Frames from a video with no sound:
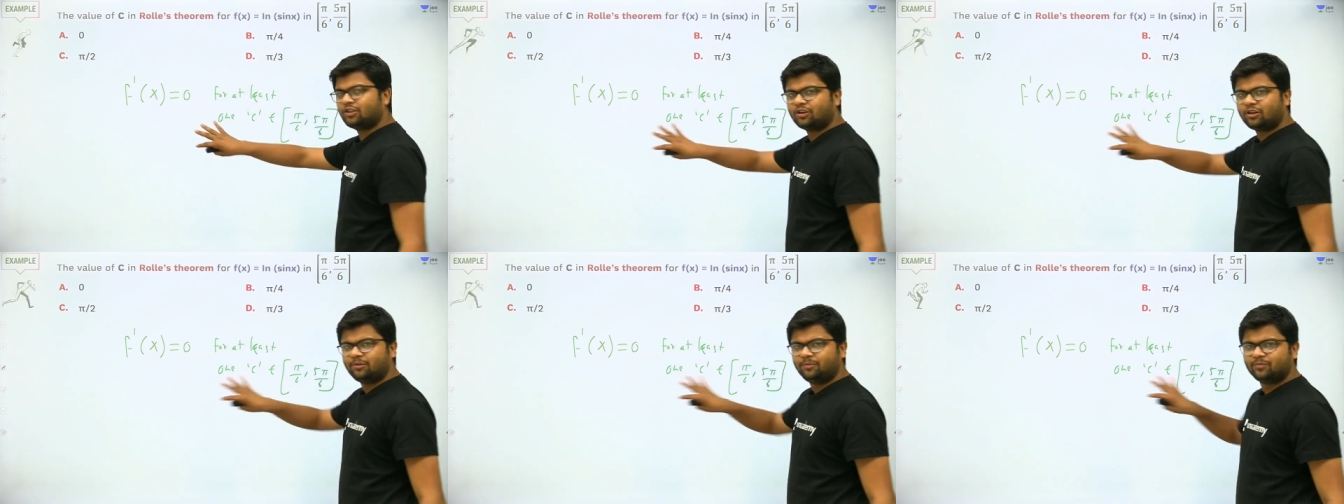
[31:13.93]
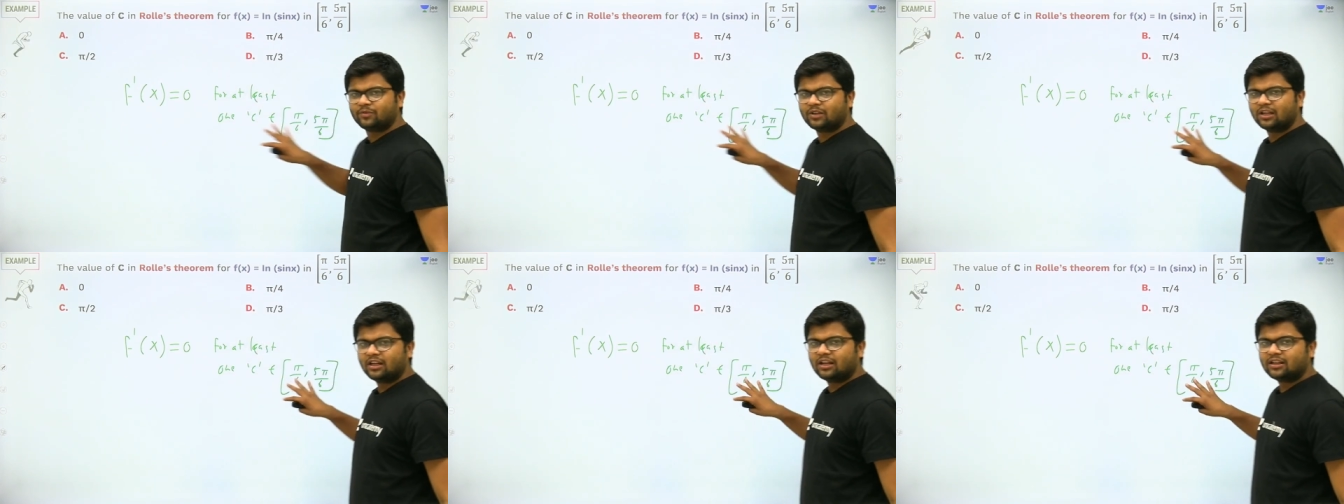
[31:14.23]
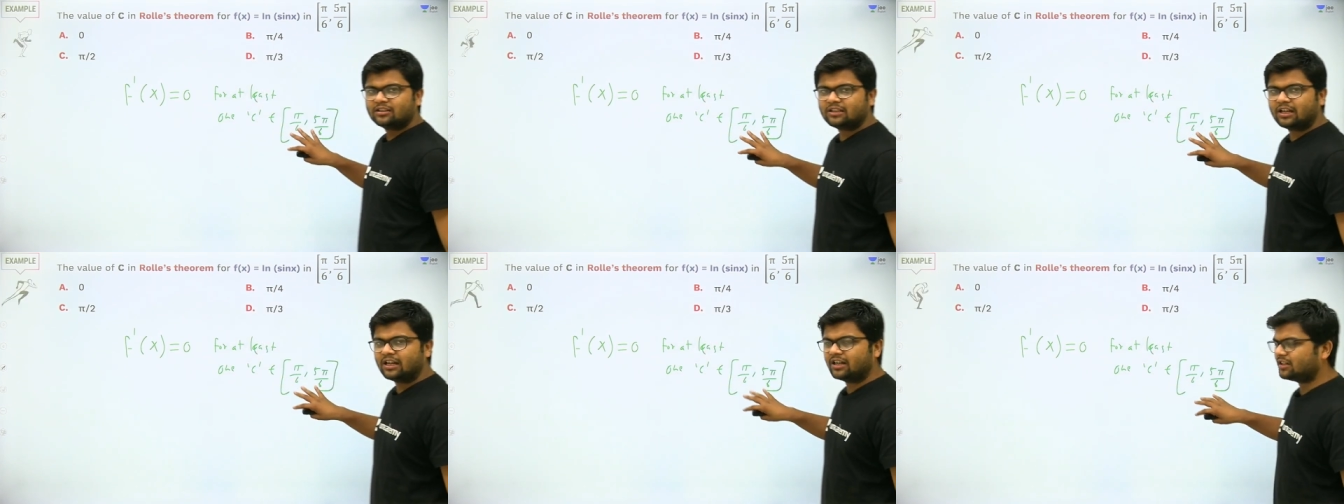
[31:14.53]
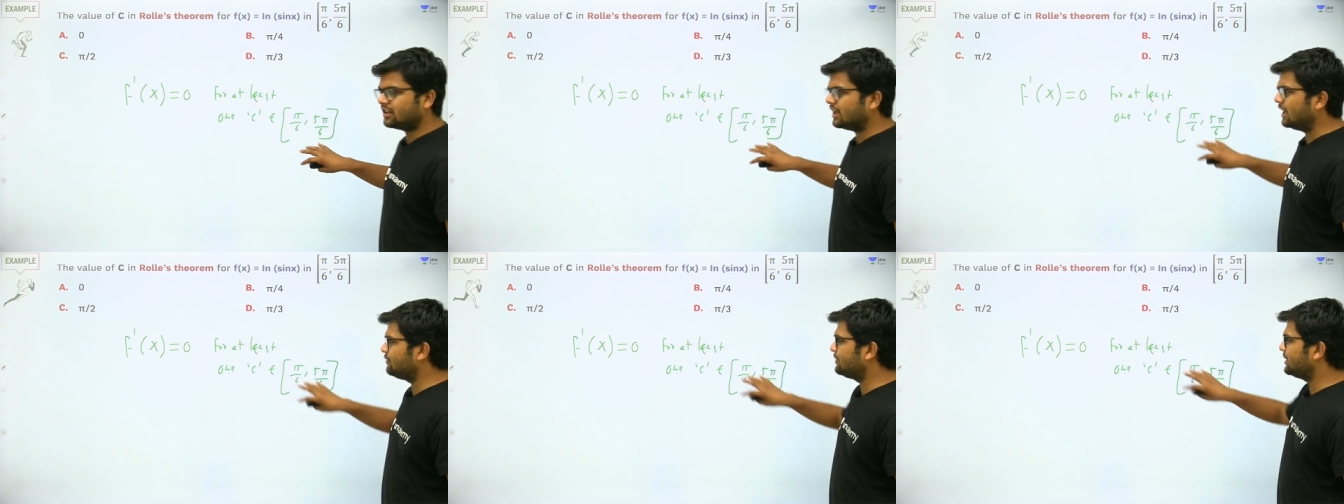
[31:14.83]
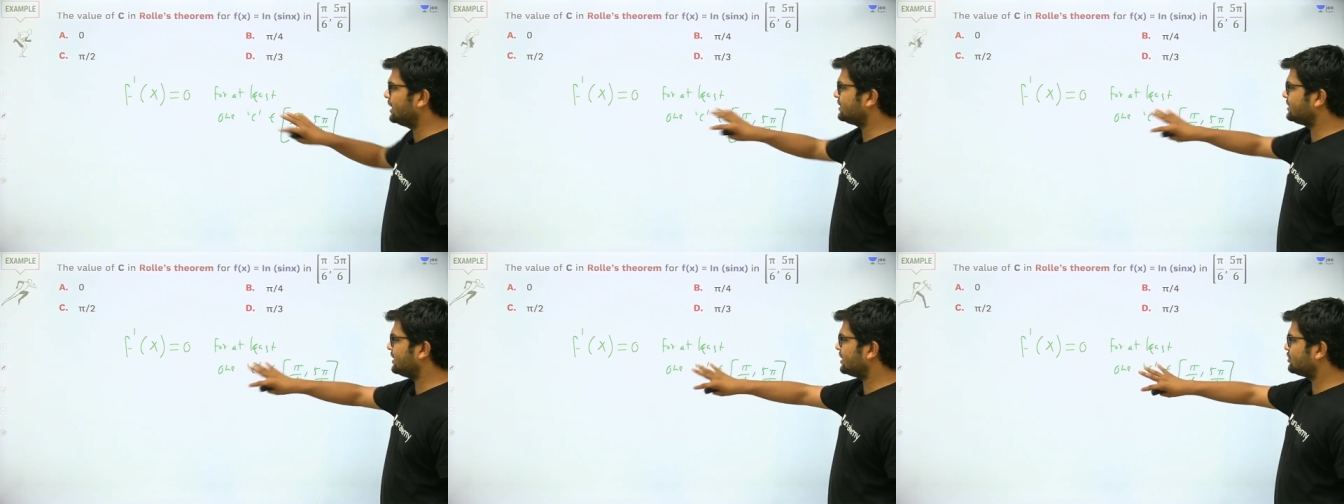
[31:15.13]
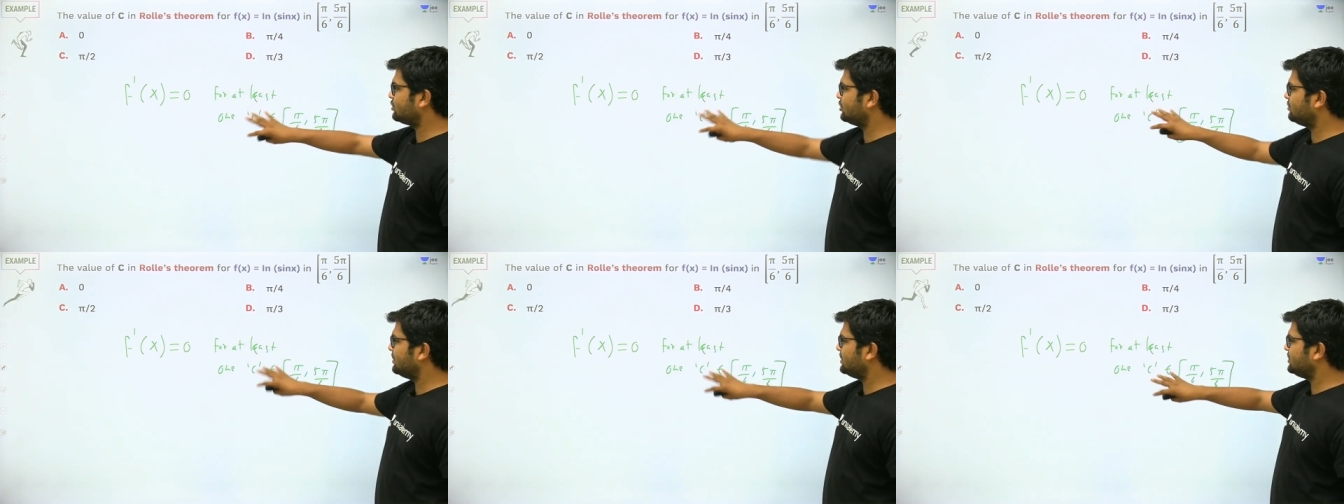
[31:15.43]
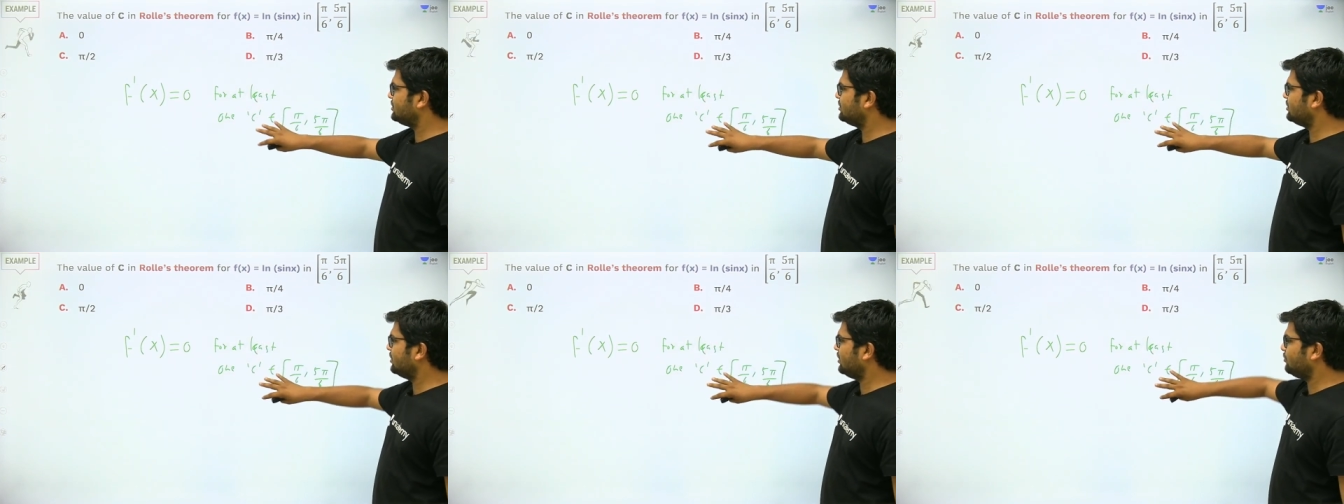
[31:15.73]
is the theorem that f dash x should
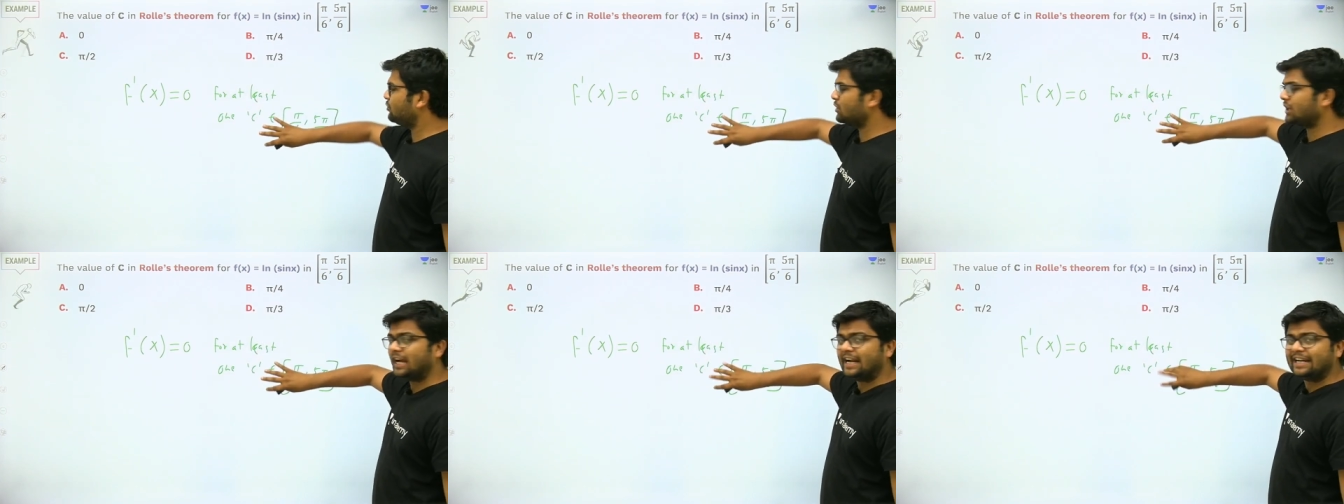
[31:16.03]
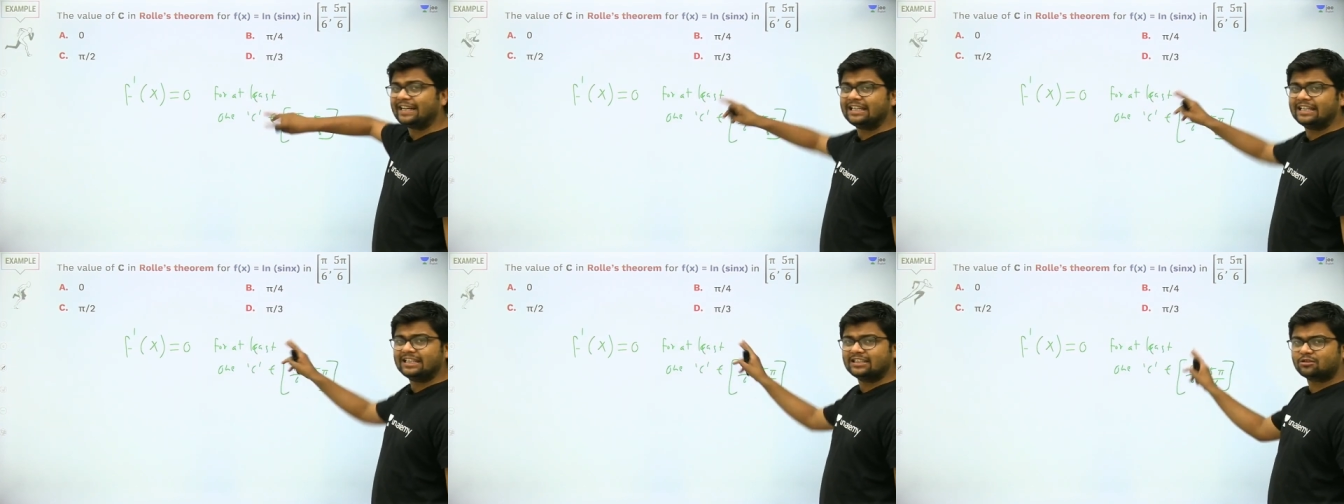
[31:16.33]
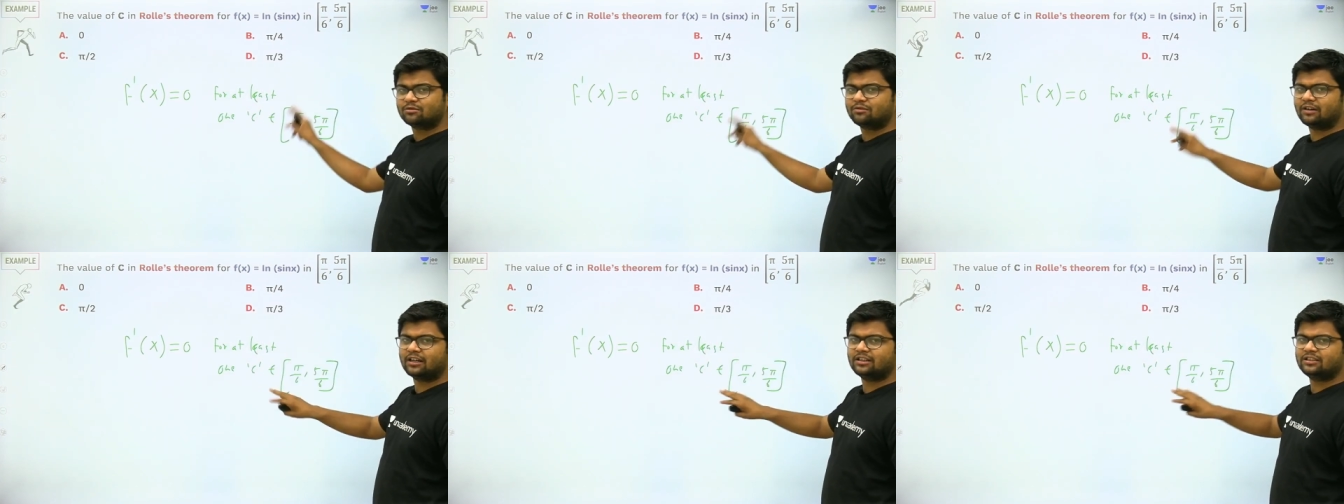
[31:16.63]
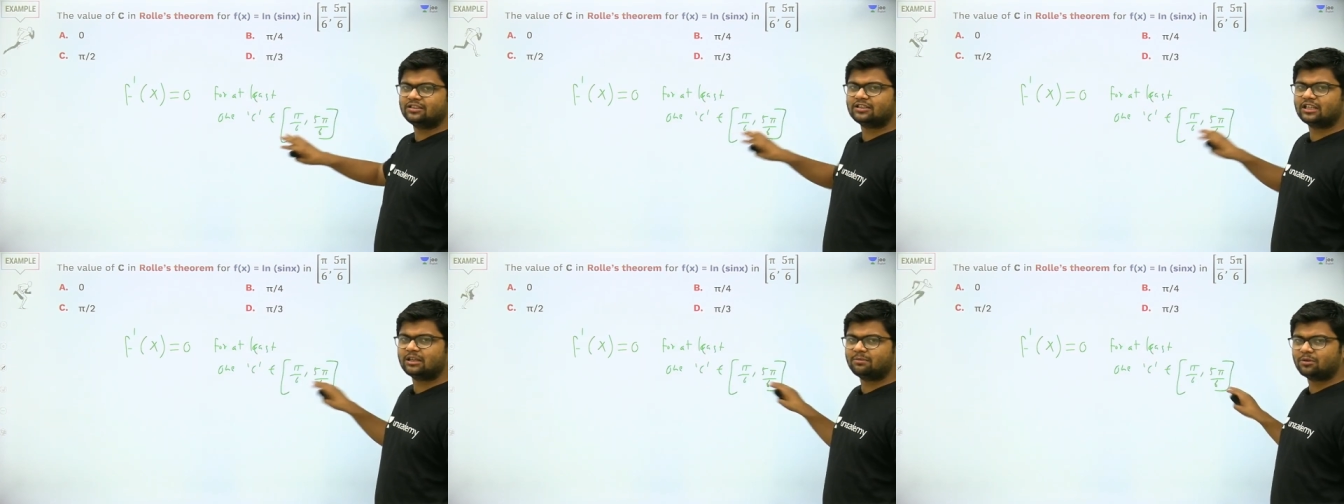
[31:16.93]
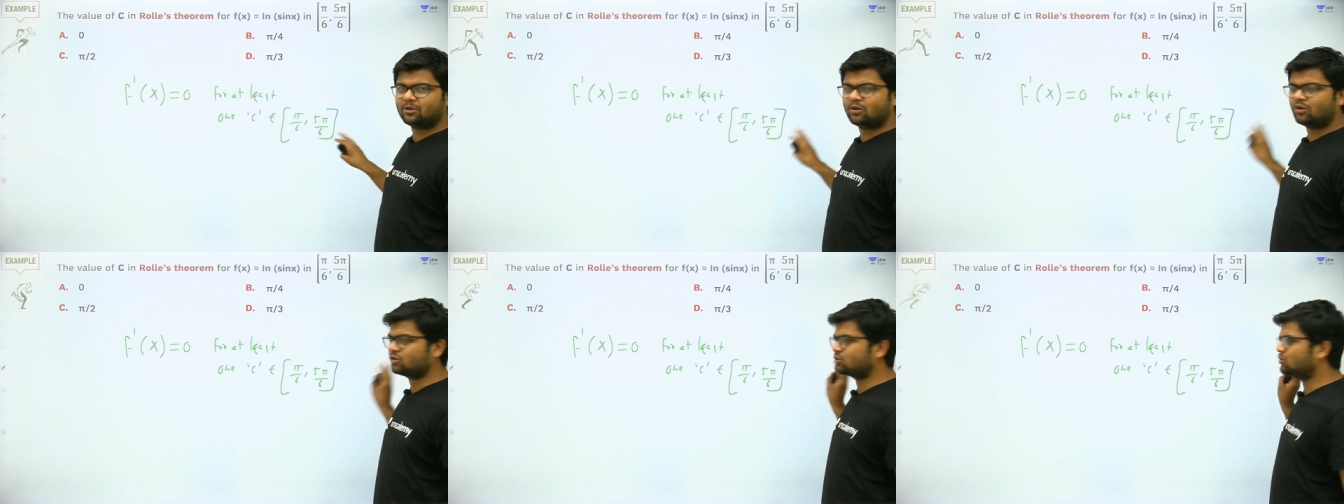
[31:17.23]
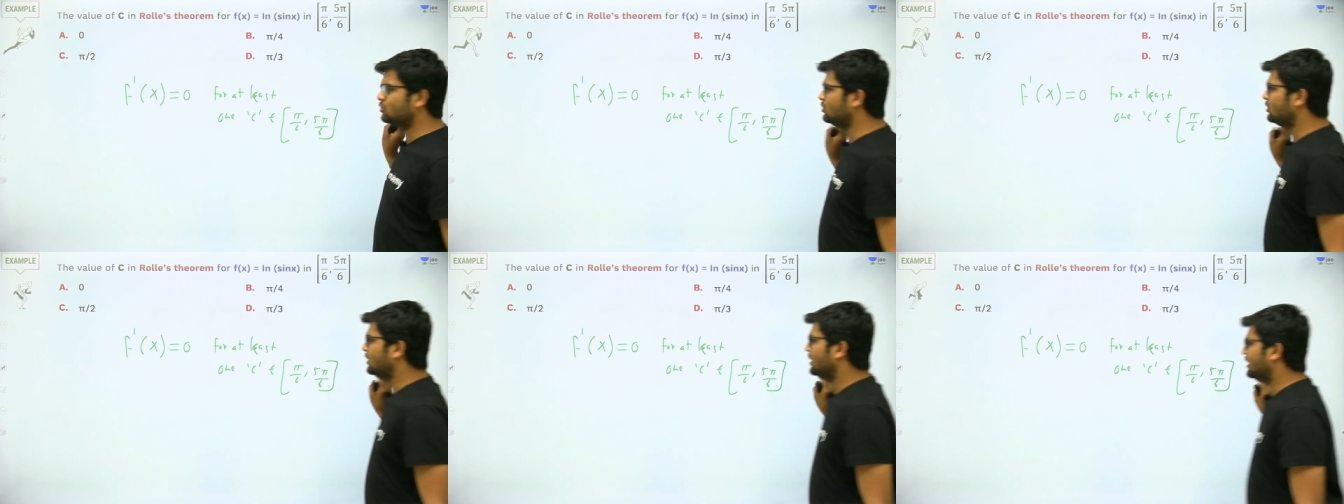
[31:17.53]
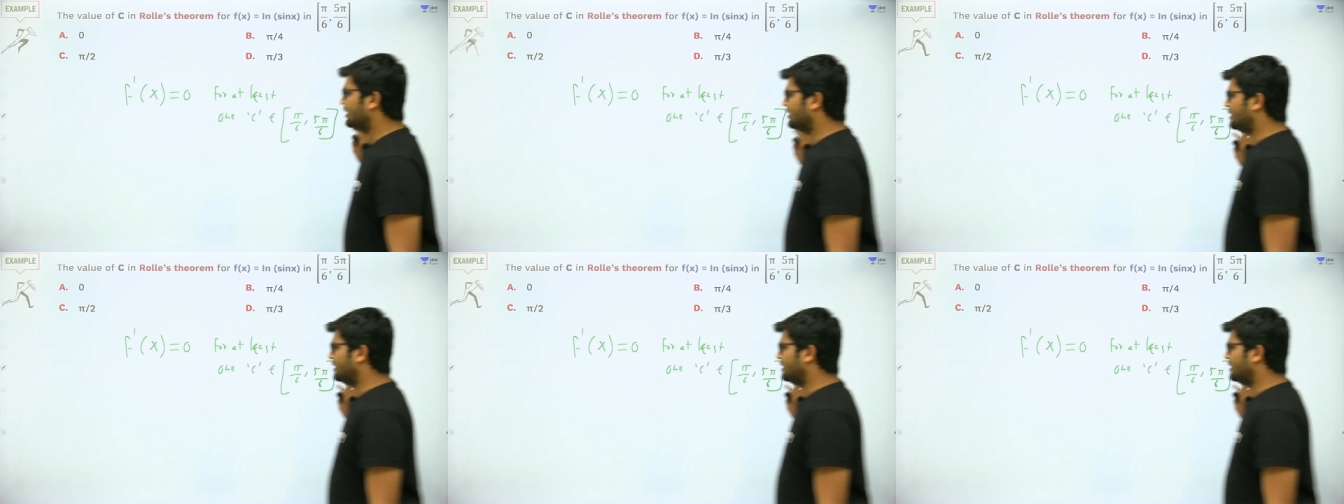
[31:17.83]
be zero for at least one c belongs to